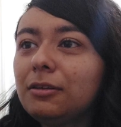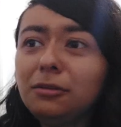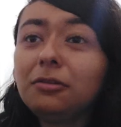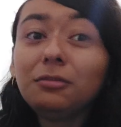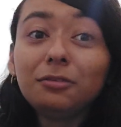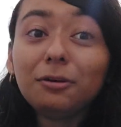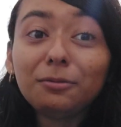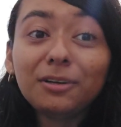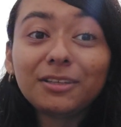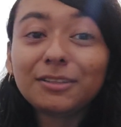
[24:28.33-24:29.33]

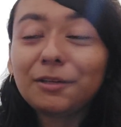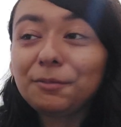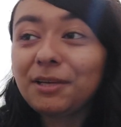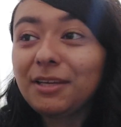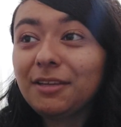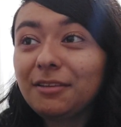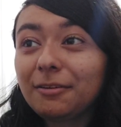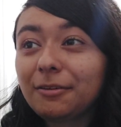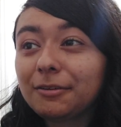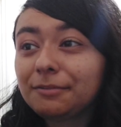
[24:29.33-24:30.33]
Nobody told me
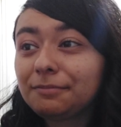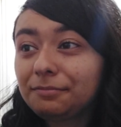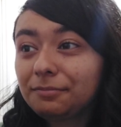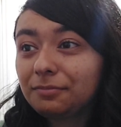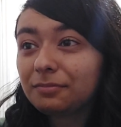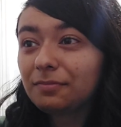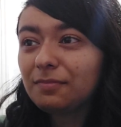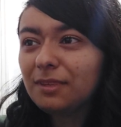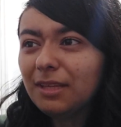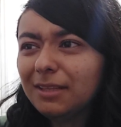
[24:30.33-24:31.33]
either.
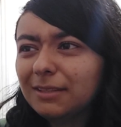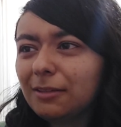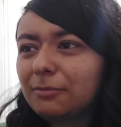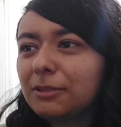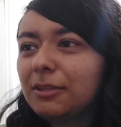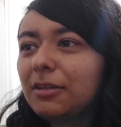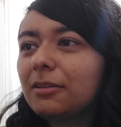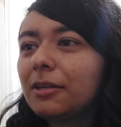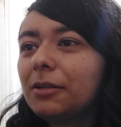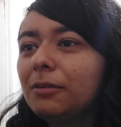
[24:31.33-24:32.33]
Let's call him
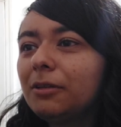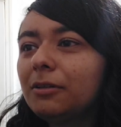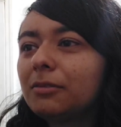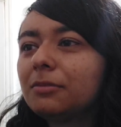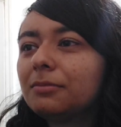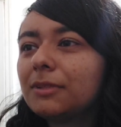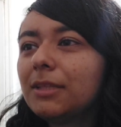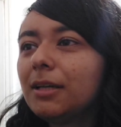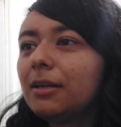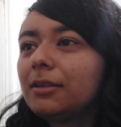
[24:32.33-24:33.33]
together. Here we go.
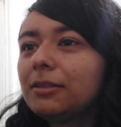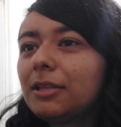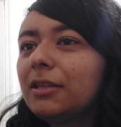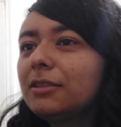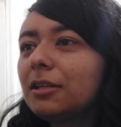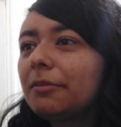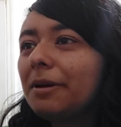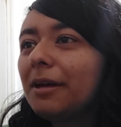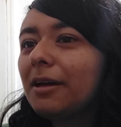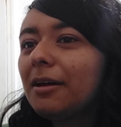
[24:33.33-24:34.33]
Chainsaw
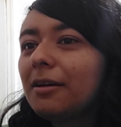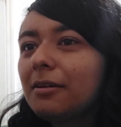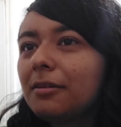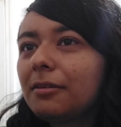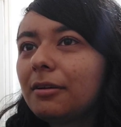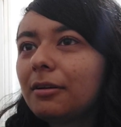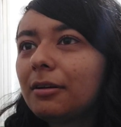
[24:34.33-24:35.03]
Man!